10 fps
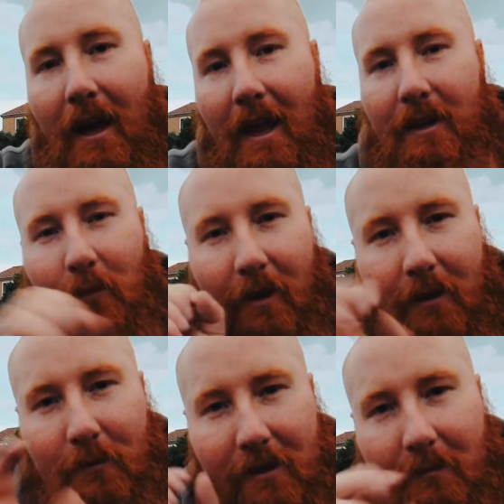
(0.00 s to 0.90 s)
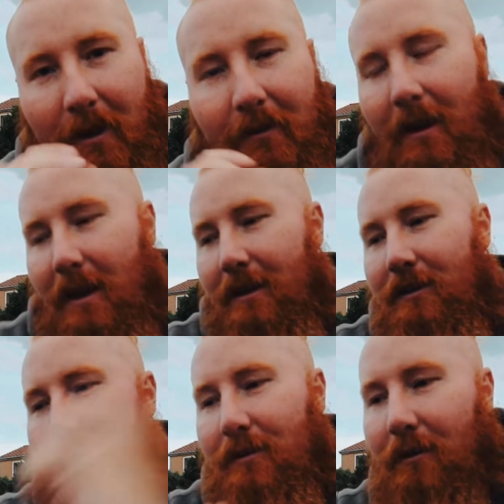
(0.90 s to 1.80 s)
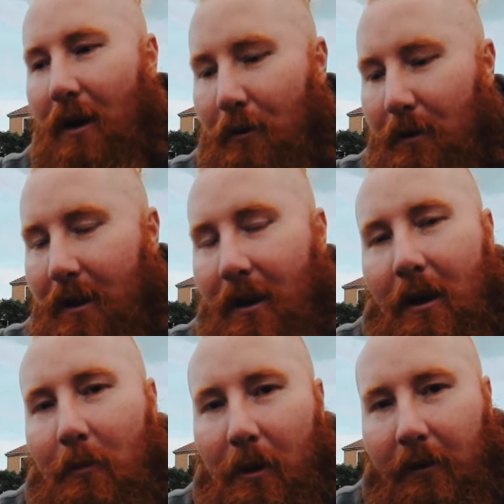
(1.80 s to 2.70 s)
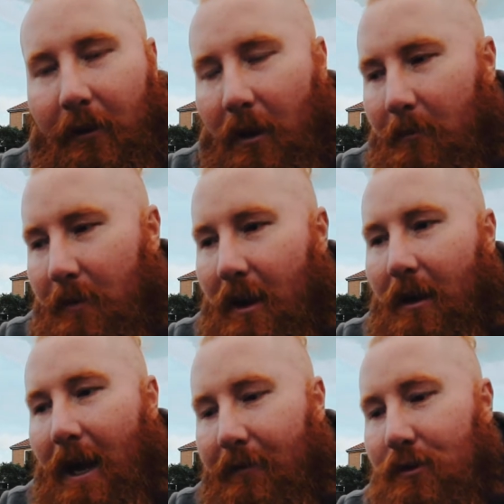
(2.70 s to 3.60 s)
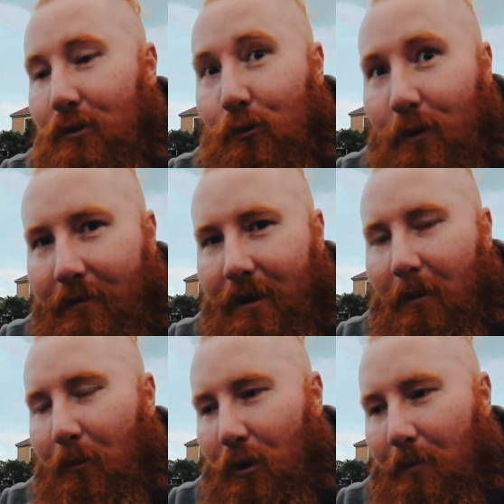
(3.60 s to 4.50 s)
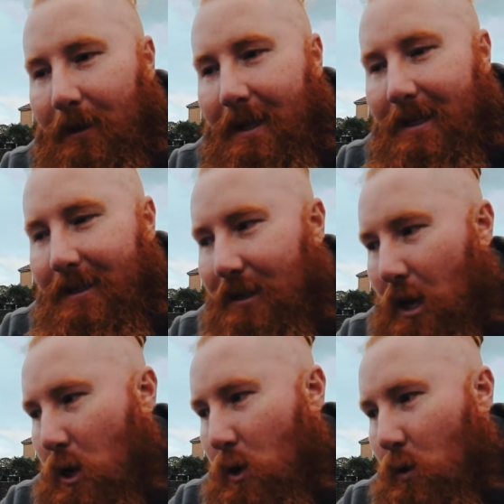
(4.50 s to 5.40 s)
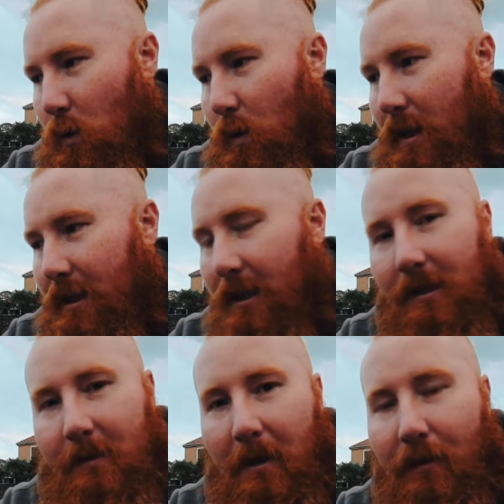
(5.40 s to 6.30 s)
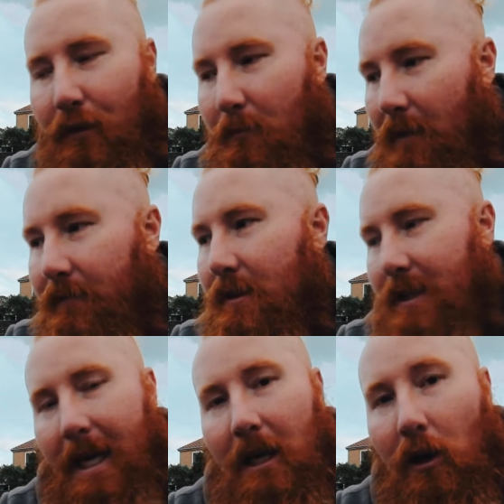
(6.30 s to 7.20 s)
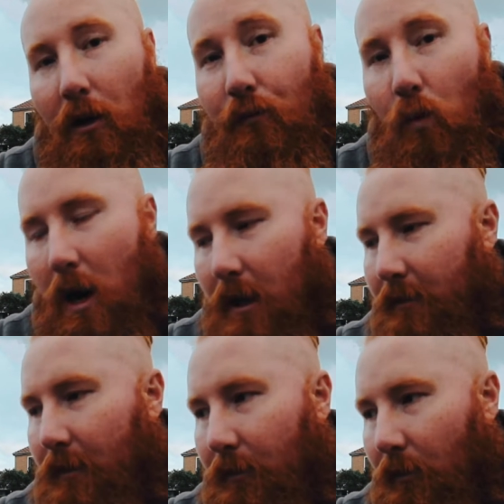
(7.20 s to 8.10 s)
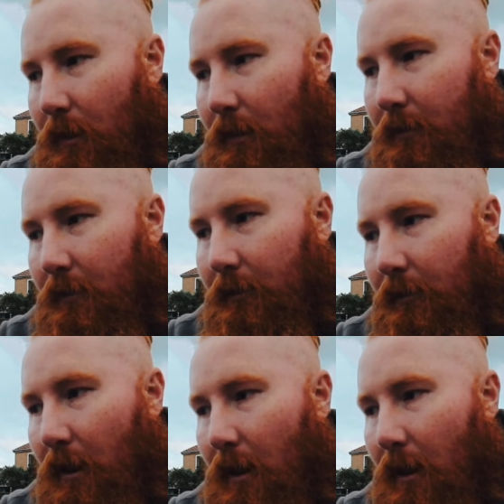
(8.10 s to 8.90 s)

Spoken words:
That's why it was a bit stuttery. But yeah, I haven't driven it properly, so because it's been a few months, it's had a lot of work done to it. It's